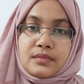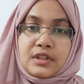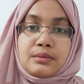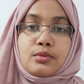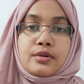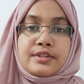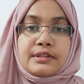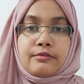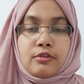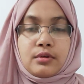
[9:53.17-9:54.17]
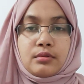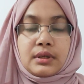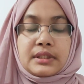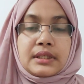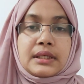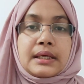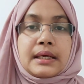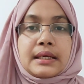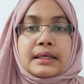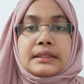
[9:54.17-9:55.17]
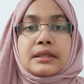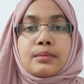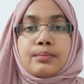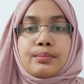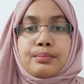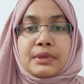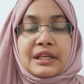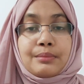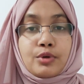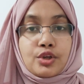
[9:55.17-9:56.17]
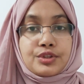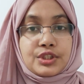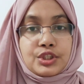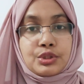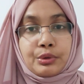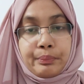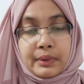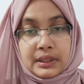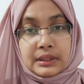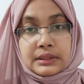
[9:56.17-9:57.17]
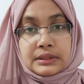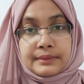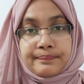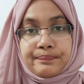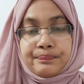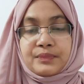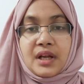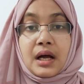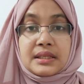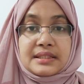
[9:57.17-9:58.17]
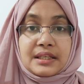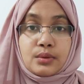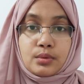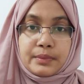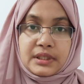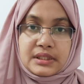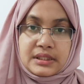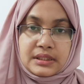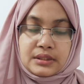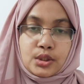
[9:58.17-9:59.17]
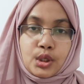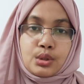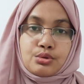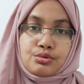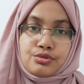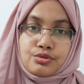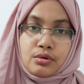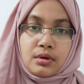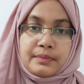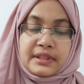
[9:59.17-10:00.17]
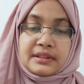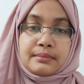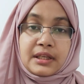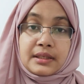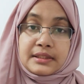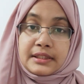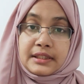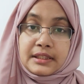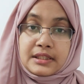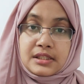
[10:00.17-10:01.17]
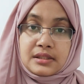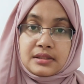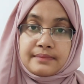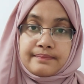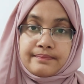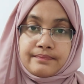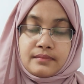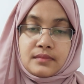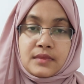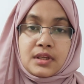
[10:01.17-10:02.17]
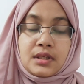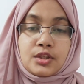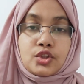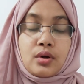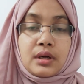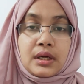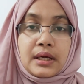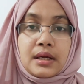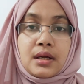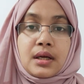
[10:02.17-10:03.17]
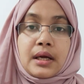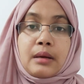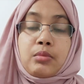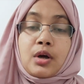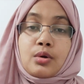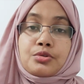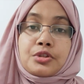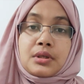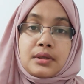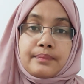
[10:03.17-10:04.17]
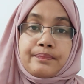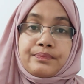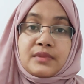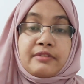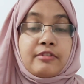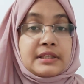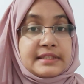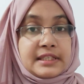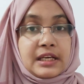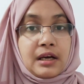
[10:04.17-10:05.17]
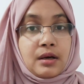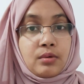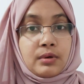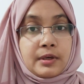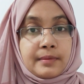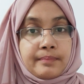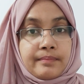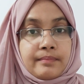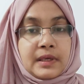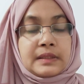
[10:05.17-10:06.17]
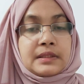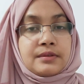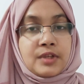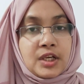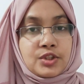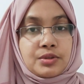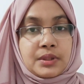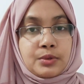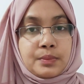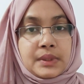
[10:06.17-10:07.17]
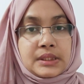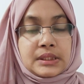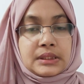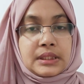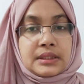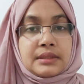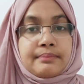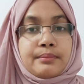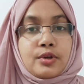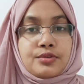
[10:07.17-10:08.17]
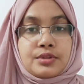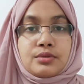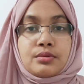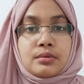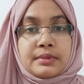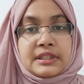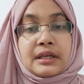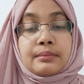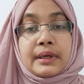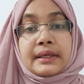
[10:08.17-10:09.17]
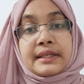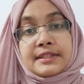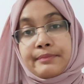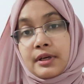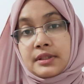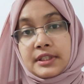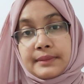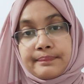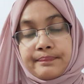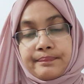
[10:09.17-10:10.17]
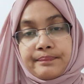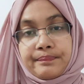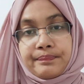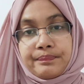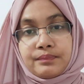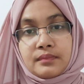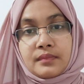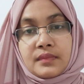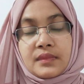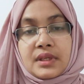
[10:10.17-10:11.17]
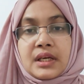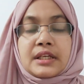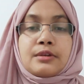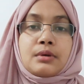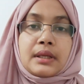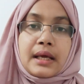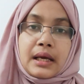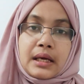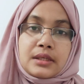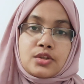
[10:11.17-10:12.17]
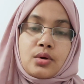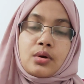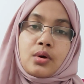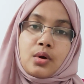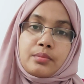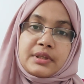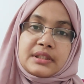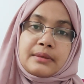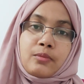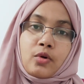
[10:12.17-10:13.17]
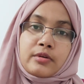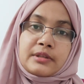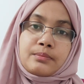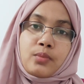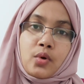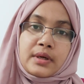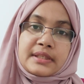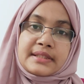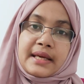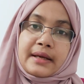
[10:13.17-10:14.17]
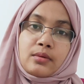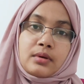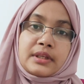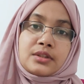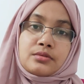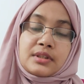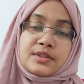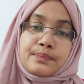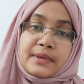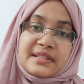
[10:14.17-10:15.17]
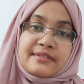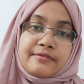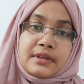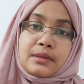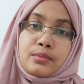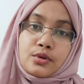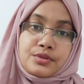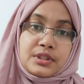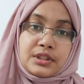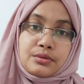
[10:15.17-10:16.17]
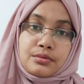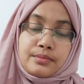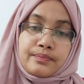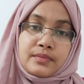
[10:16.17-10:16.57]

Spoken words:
Then proceed forward. In the pre-procedure part, ask your patient to stop any blood thinning agent. Talk about the fasting hour, and then reassure your patient that the procedure will be done by an expert team. You can add or omit important points according to the specific procedure.